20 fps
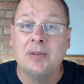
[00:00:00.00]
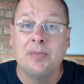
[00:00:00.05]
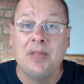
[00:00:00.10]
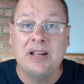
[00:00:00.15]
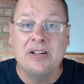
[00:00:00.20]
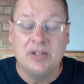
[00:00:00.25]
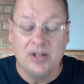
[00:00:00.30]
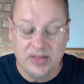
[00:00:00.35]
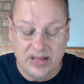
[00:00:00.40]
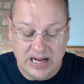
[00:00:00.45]

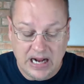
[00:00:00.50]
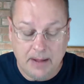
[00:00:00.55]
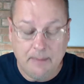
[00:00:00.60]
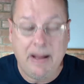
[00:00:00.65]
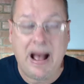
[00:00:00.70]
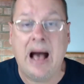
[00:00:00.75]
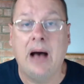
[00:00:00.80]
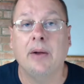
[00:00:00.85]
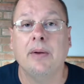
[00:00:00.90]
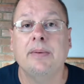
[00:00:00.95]
Some things to
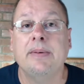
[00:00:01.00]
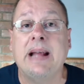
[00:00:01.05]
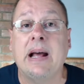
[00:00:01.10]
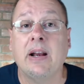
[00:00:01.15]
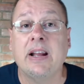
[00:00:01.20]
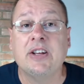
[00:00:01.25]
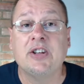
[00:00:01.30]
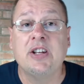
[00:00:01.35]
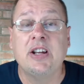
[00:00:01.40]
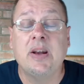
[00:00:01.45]
think
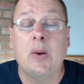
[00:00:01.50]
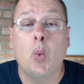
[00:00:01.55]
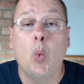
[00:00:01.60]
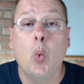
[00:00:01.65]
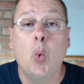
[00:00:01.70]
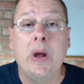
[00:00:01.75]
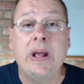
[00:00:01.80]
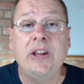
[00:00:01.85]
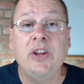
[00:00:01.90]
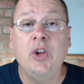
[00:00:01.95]
about. Now,
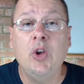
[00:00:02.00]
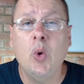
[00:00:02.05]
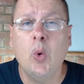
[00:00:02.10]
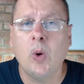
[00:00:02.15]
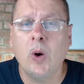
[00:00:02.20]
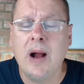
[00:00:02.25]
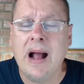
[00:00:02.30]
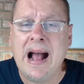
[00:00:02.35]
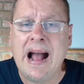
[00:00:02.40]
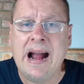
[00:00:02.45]
listen, when
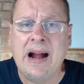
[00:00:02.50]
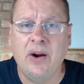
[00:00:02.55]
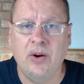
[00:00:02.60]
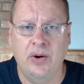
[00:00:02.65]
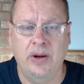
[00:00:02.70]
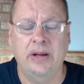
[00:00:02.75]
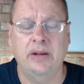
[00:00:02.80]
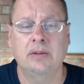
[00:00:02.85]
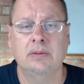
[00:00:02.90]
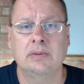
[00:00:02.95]
you are
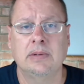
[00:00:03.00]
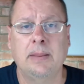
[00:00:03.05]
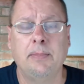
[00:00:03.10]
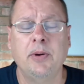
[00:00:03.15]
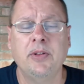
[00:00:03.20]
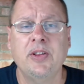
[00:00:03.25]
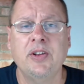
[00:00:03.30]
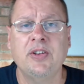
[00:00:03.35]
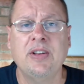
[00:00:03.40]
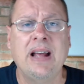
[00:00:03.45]
hiring,
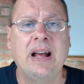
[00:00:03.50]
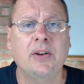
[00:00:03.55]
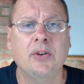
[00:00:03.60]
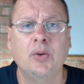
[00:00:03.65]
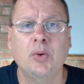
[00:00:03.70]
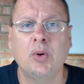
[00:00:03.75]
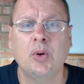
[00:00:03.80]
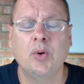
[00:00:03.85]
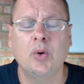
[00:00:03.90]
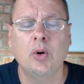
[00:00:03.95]
I put this
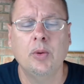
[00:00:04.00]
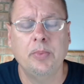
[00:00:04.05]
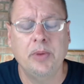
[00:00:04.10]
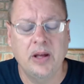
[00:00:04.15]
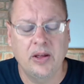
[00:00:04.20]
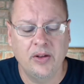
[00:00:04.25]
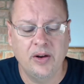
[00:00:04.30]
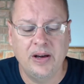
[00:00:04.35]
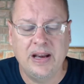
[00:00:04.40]
out to a group